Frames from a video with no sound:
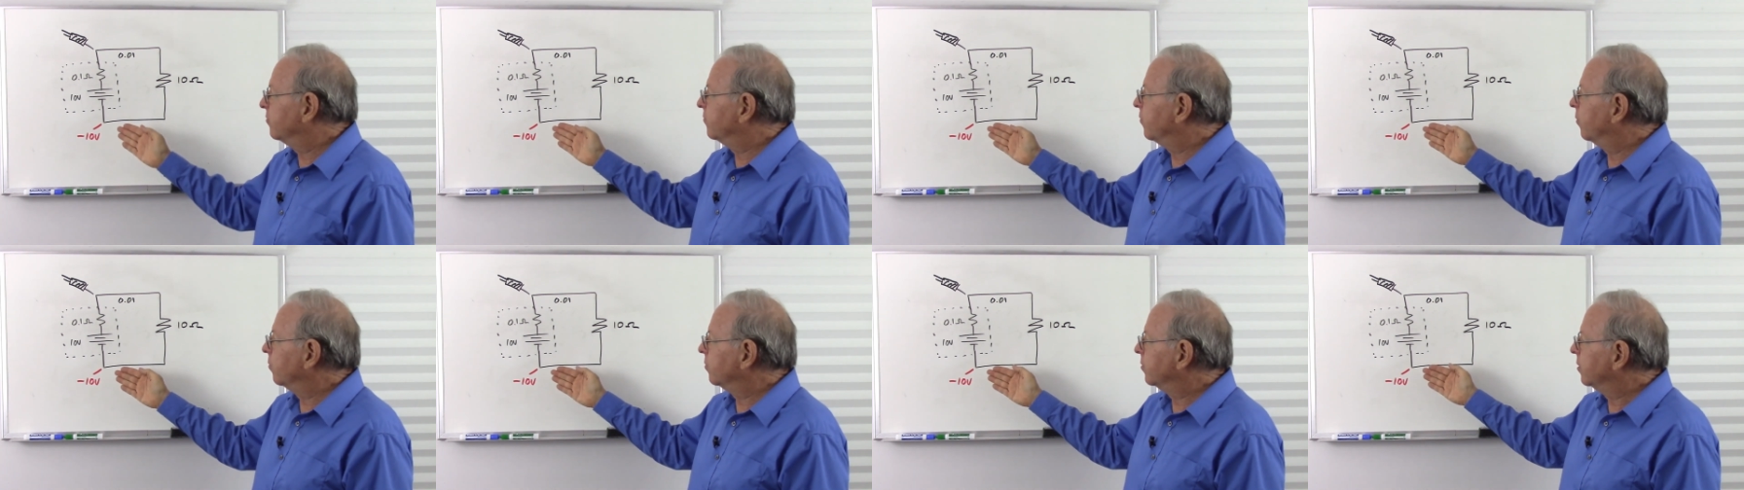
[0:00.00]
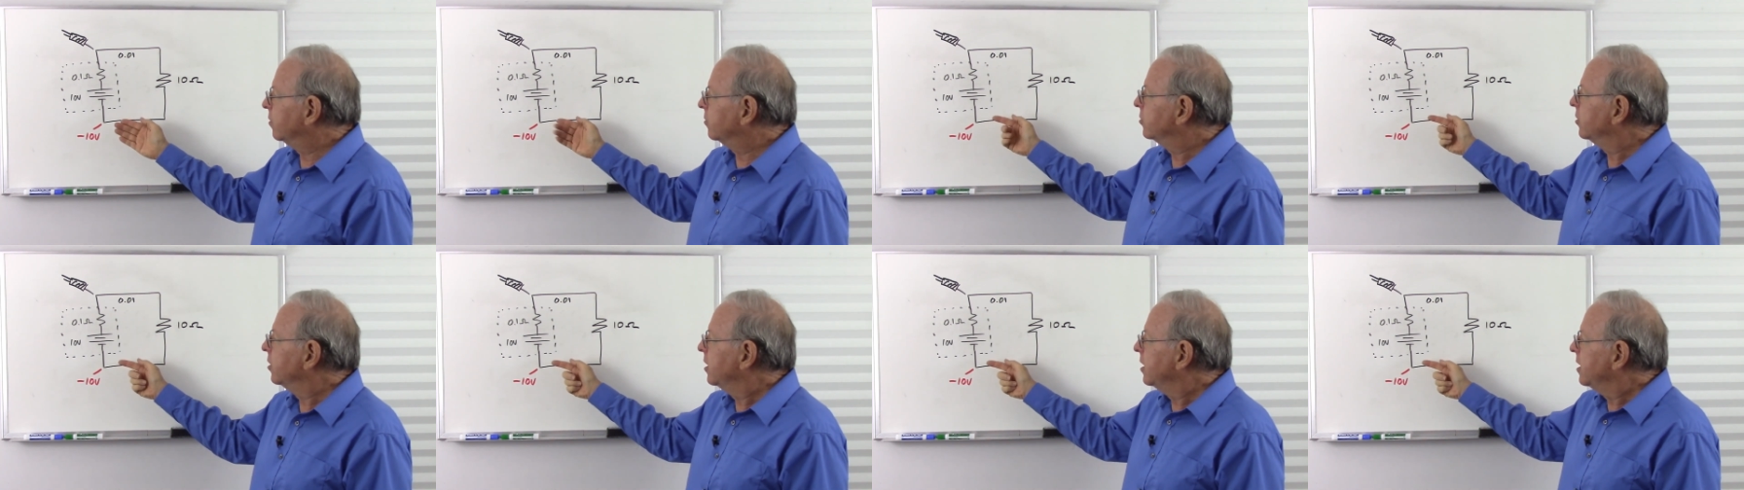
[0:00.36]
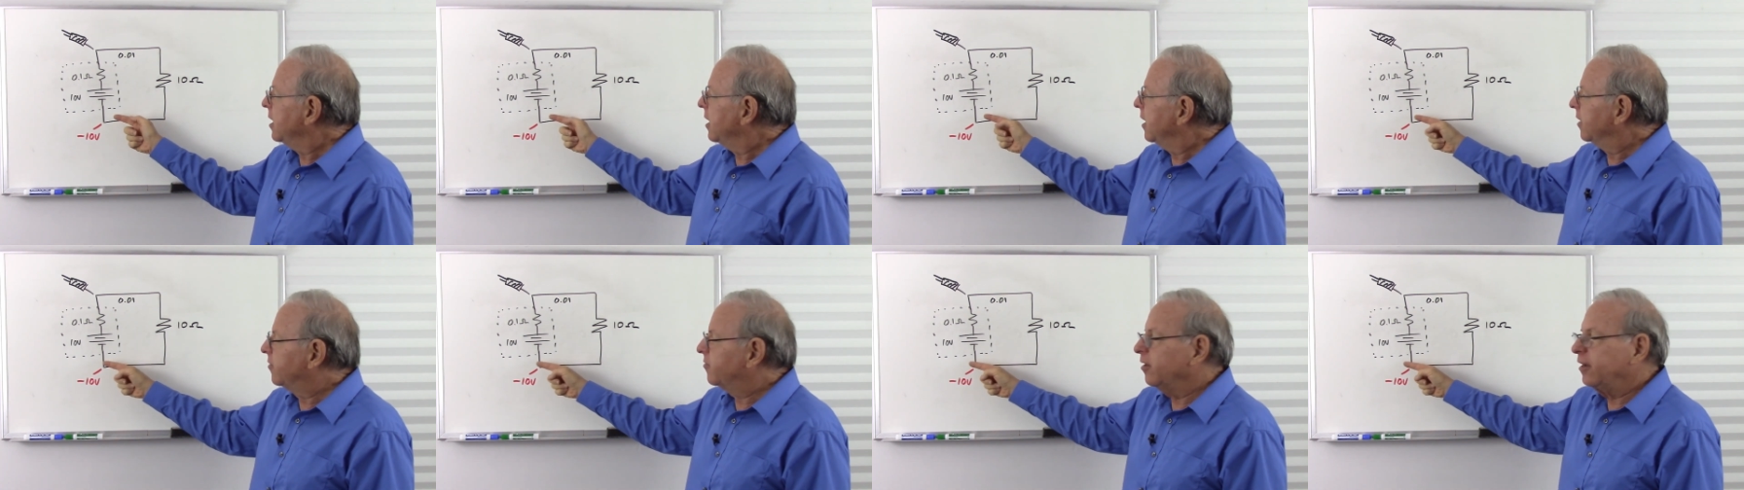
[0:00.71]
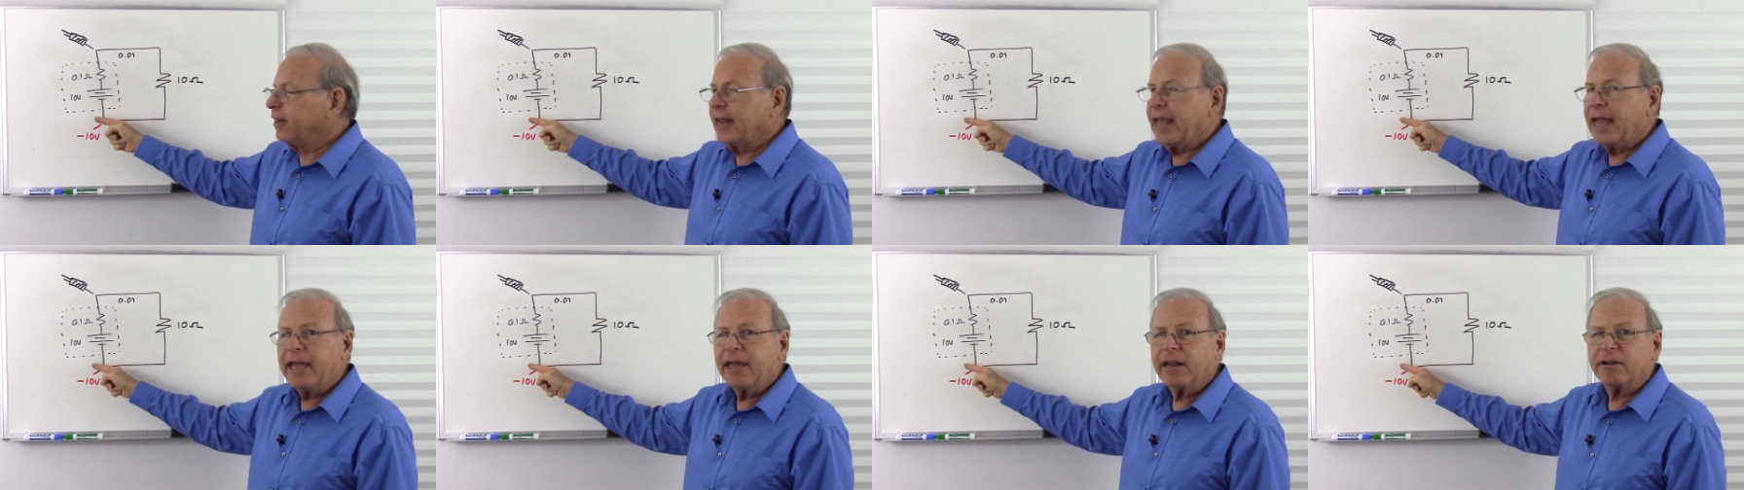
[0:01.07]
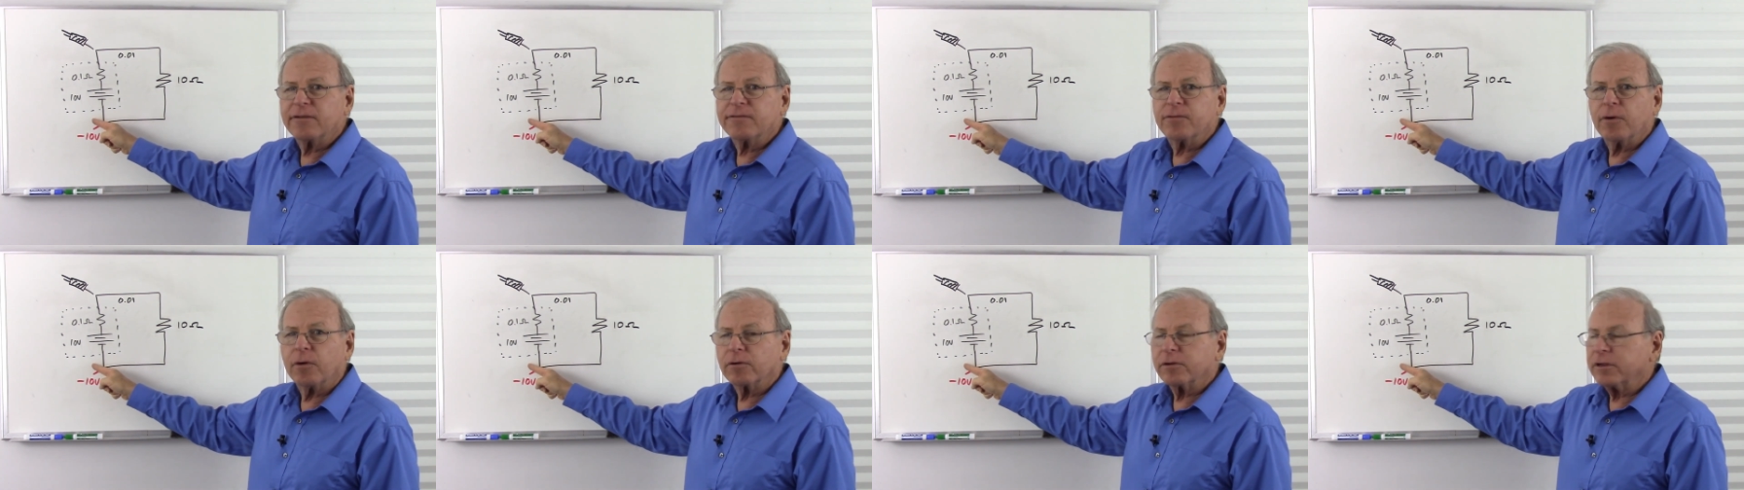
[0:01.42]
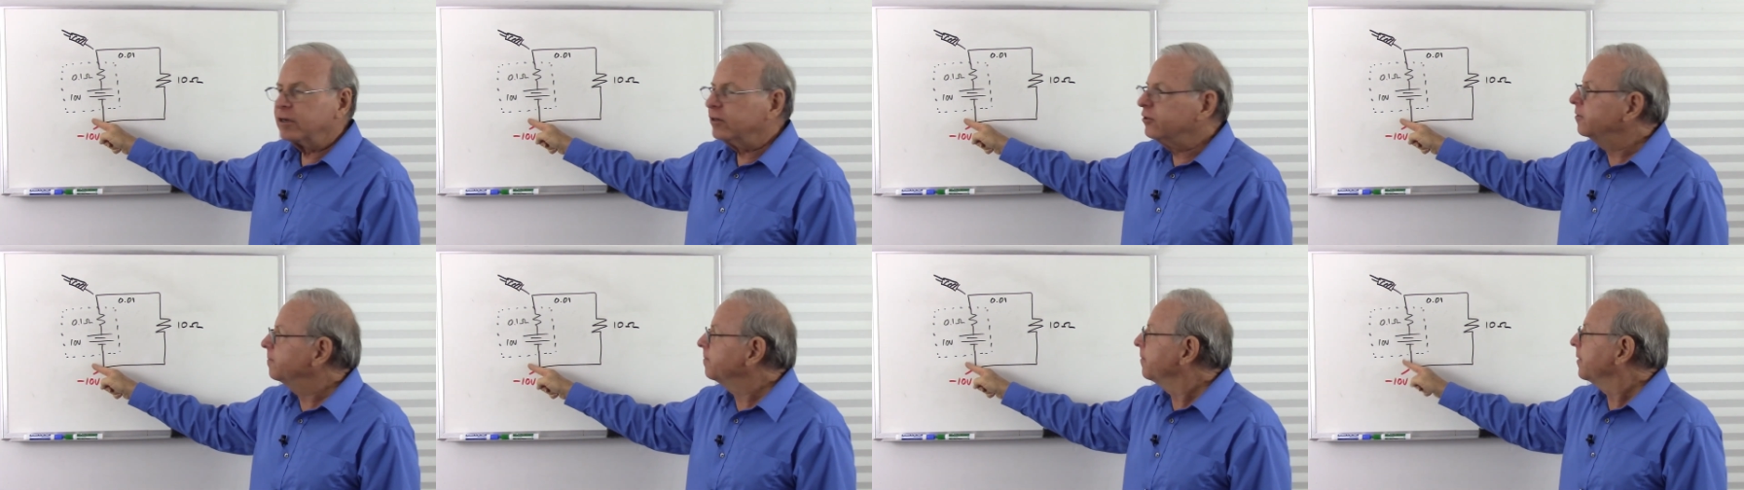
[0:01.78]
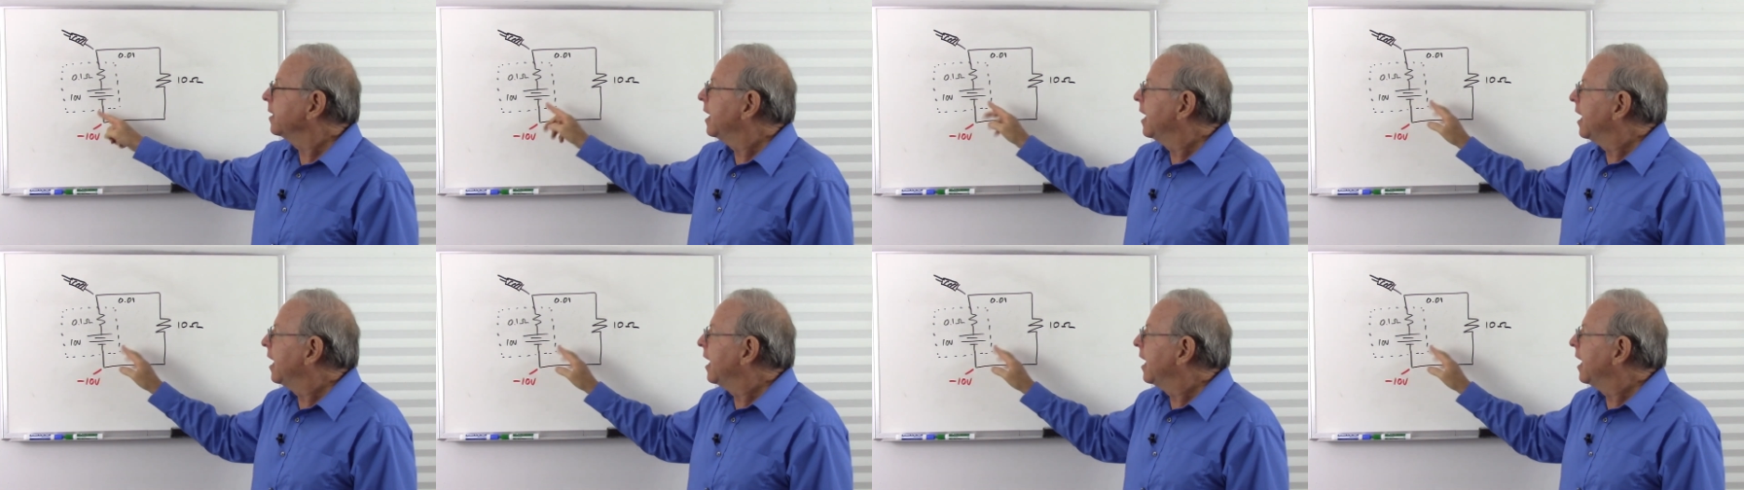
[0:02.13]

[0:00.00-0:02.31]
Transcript: of voltage. It's a negative voltage.